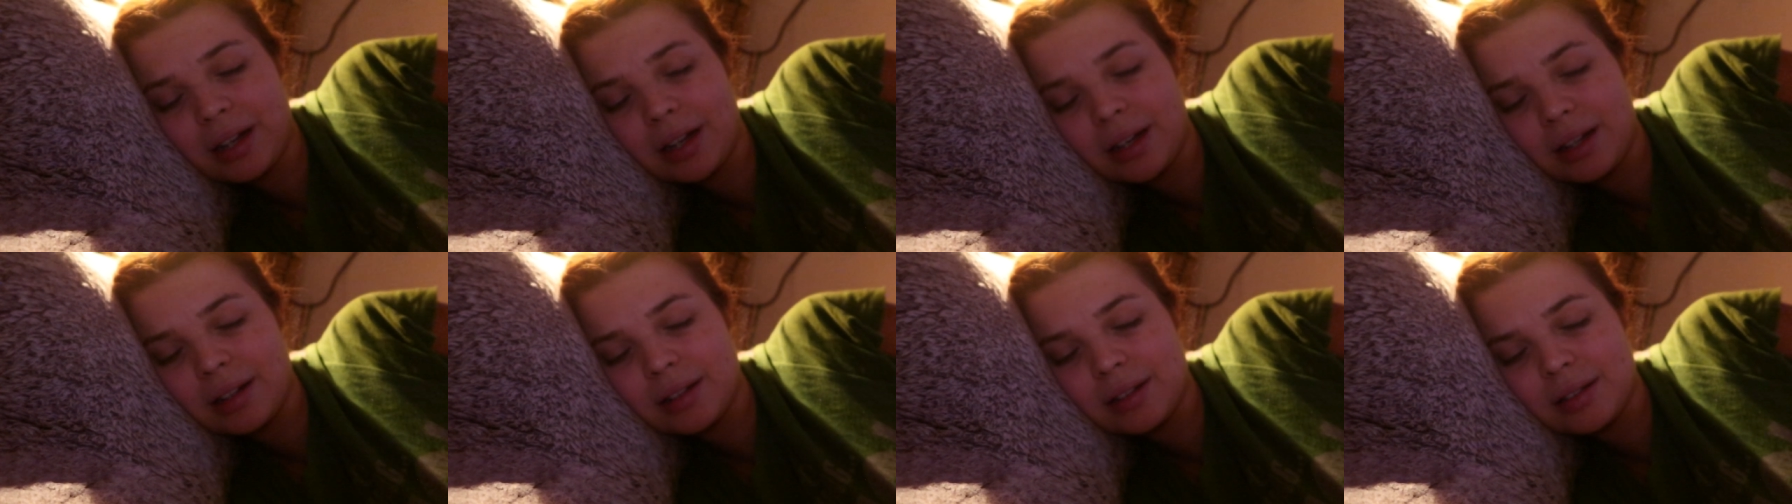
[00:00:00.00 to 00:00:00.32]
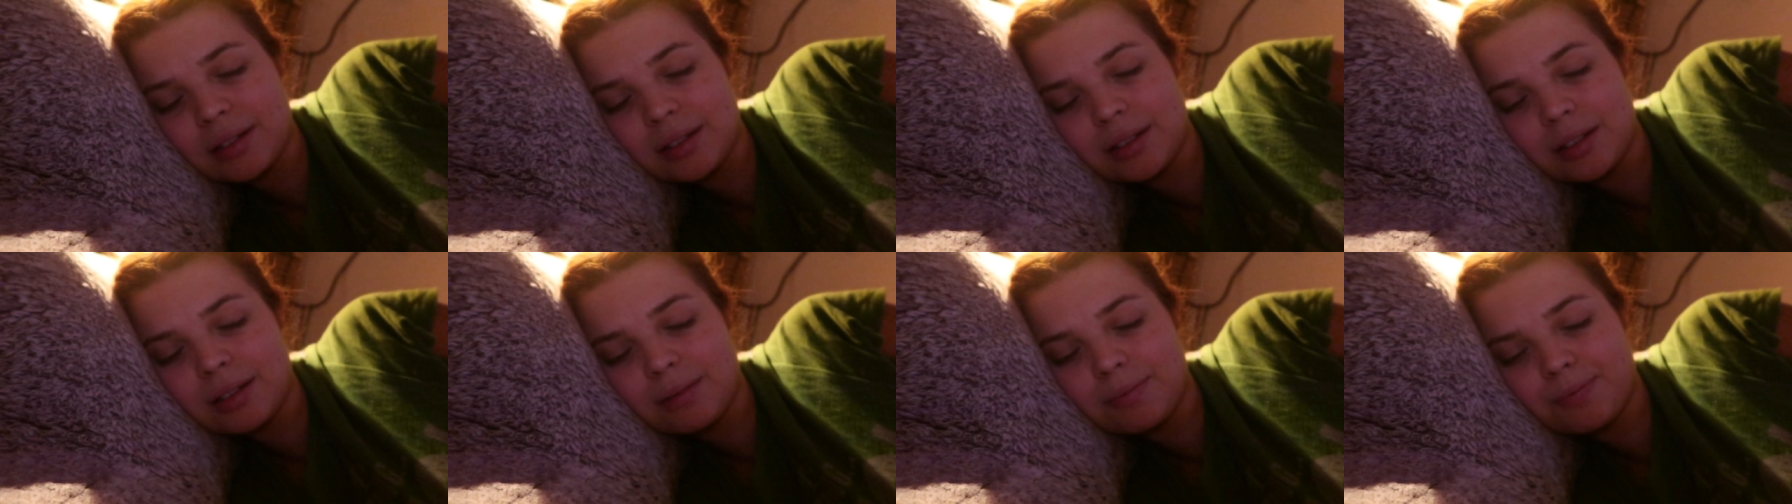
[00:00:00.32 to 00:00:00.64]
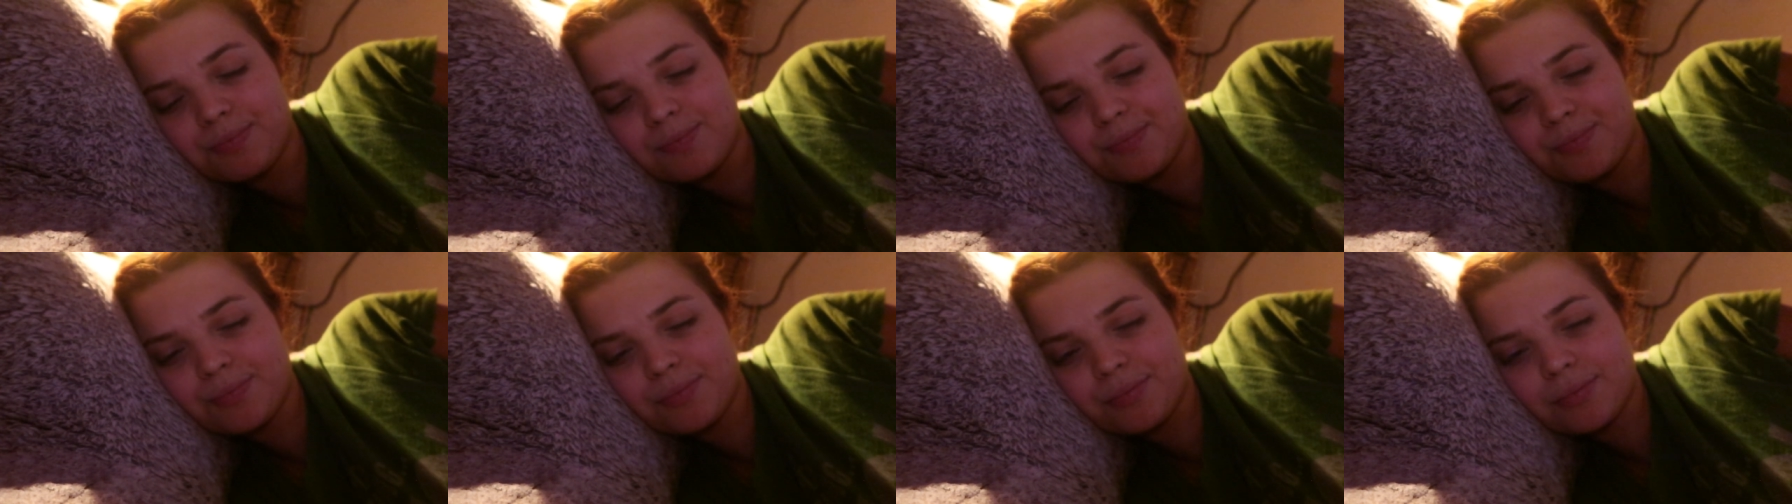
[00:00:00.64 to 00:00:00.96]
and
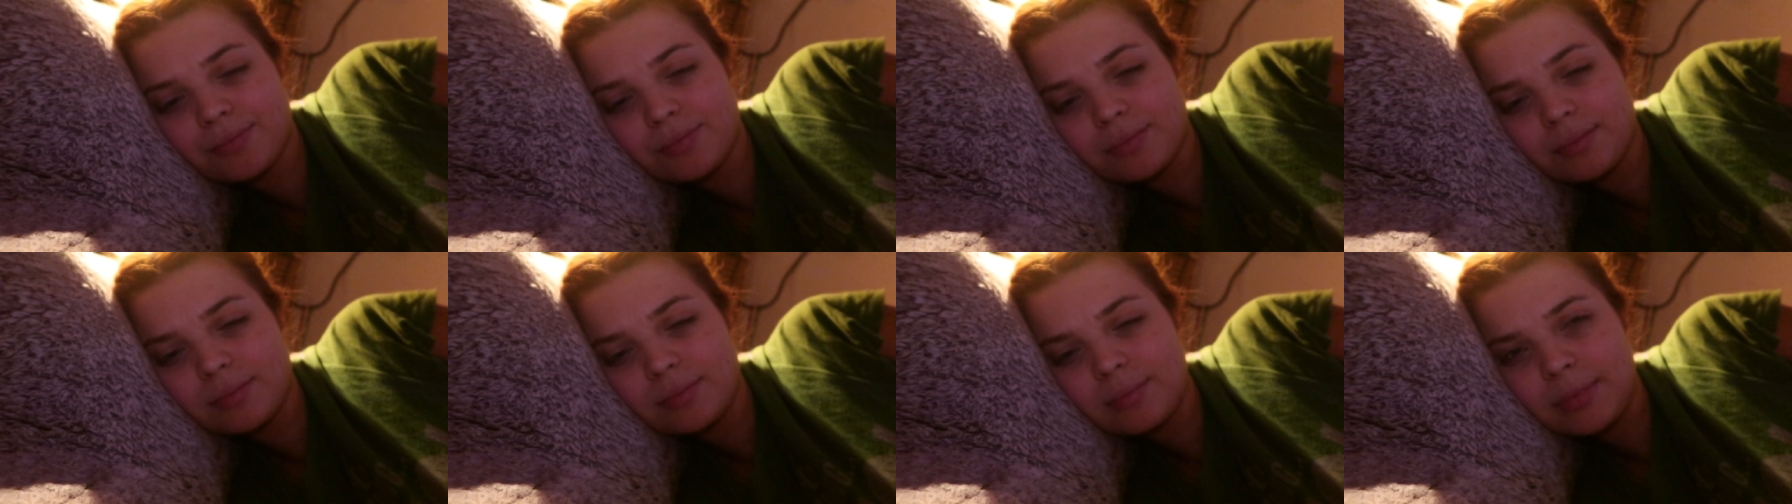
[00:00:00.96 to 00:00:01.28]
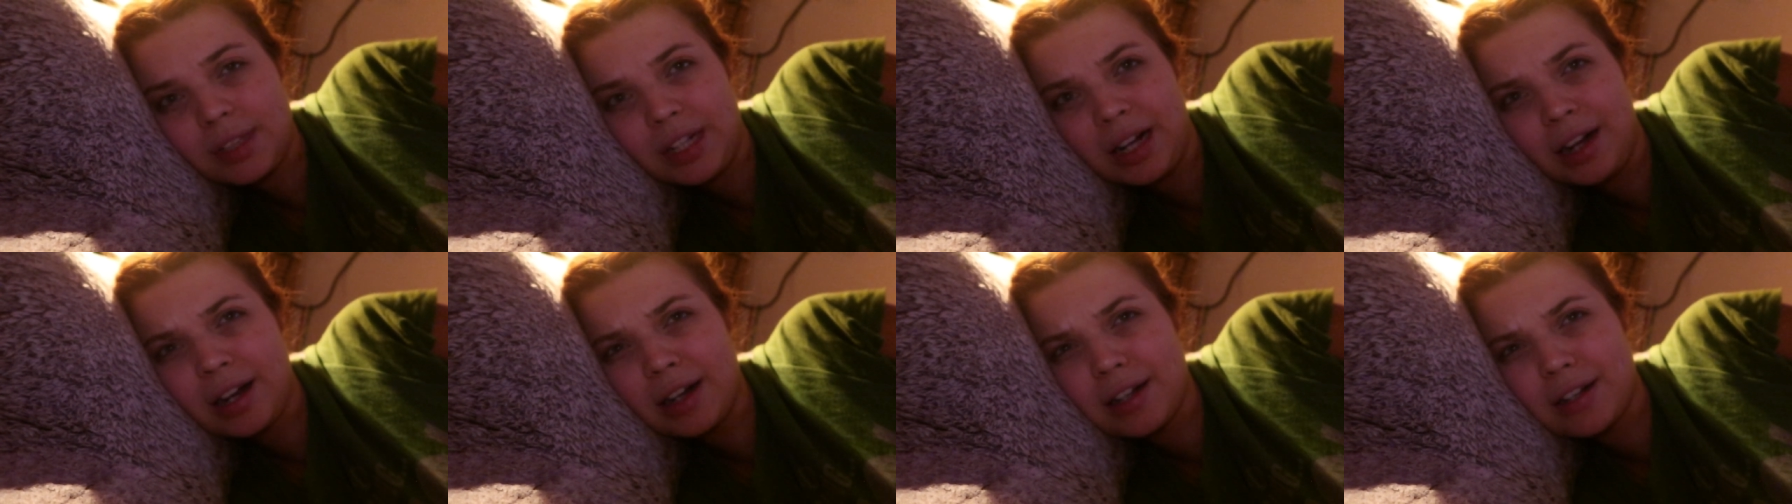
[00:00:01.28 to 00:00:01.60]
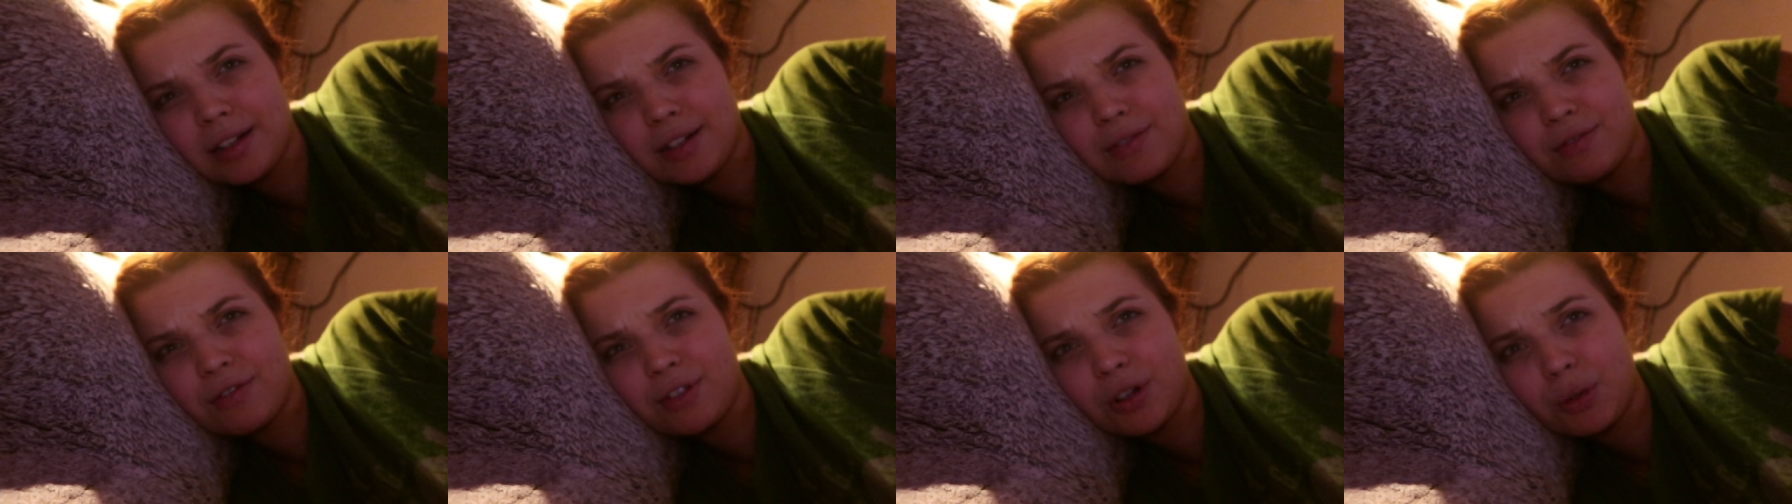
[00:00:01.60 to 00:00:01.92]
it
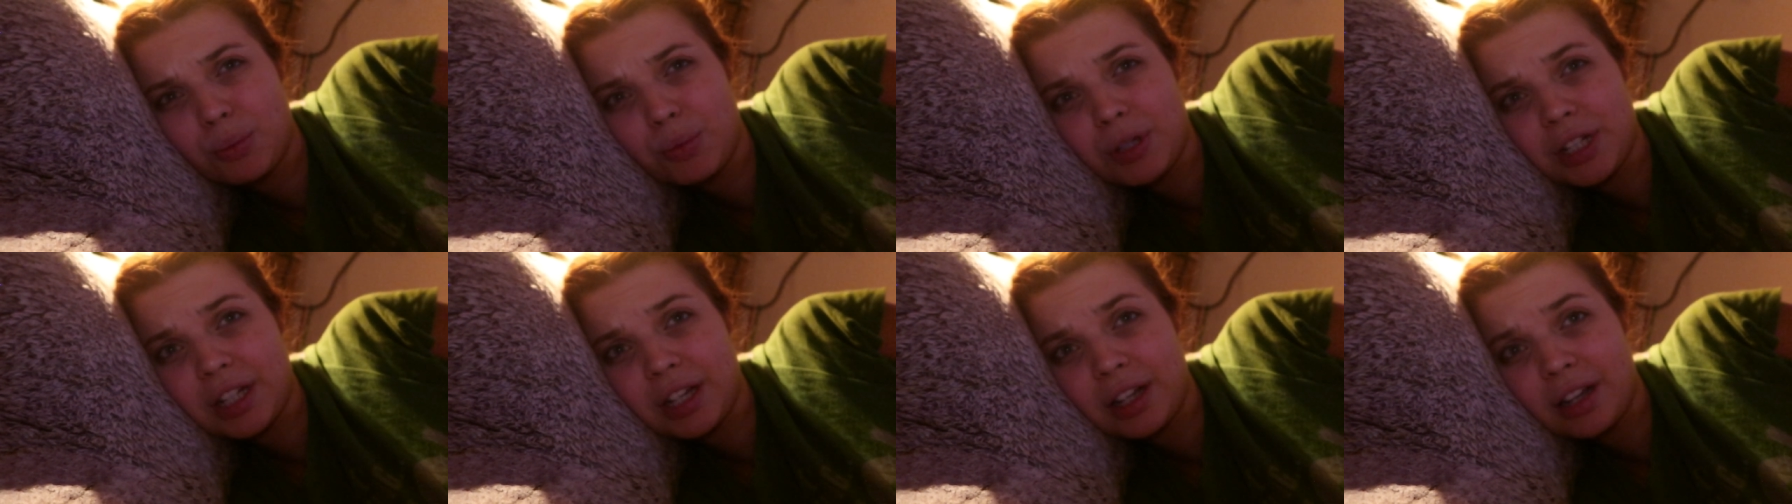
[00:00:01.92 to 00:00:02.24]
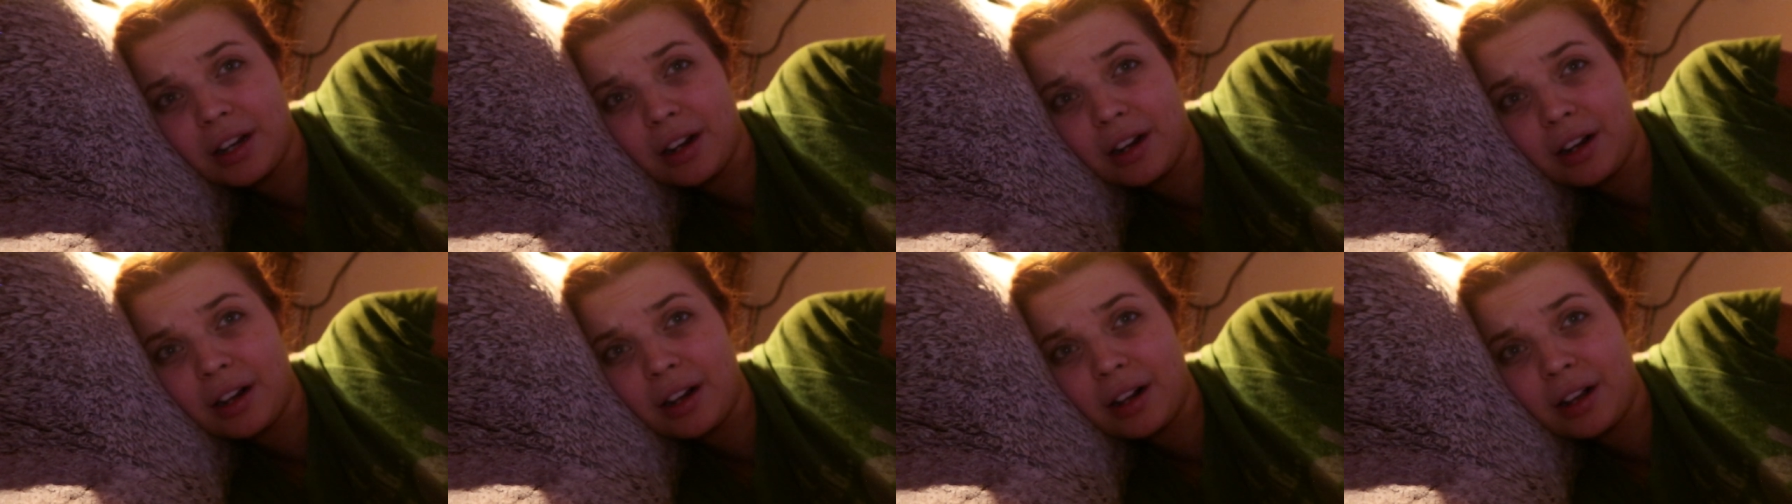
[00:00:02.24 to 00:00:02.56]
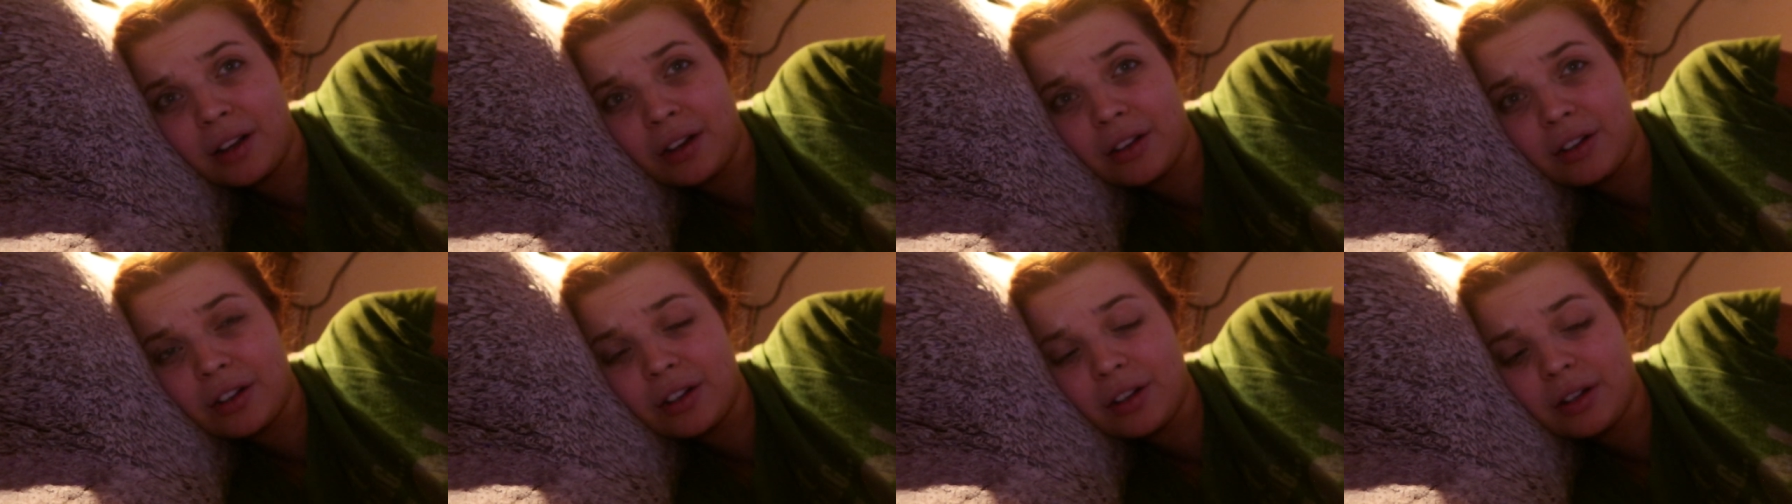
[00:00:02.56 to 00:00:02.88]
doesn't feel particularly
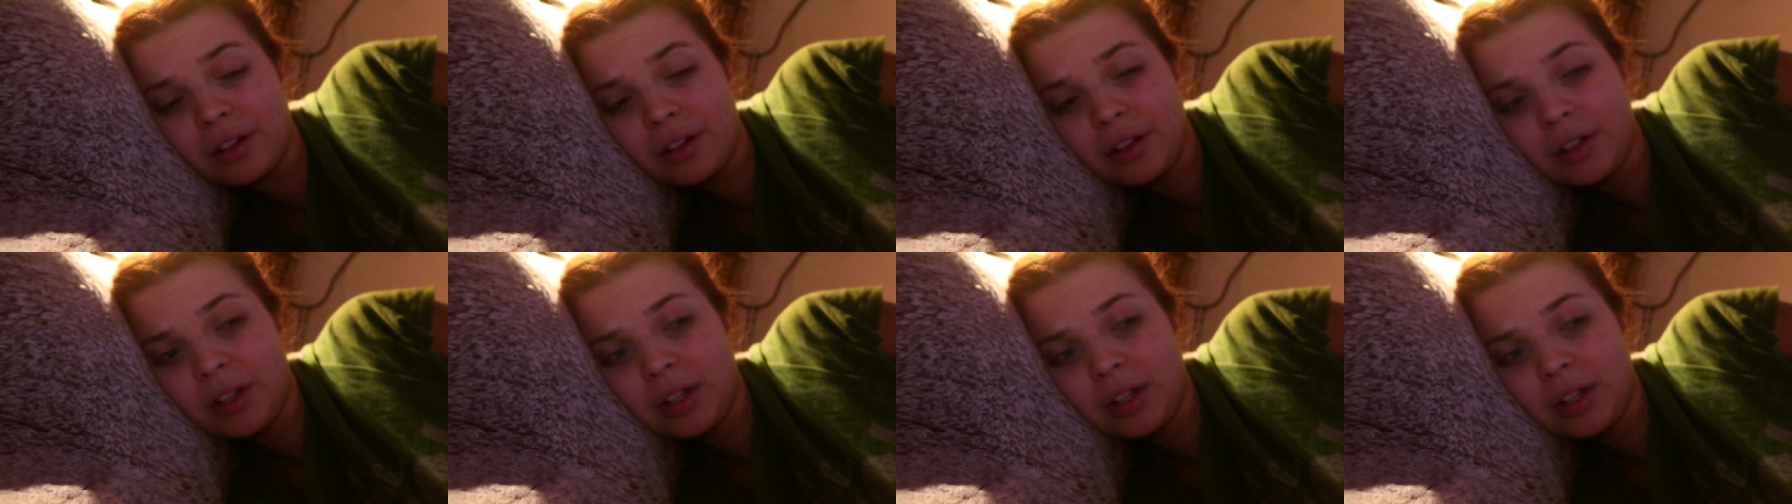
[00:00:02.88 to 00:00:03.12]
good.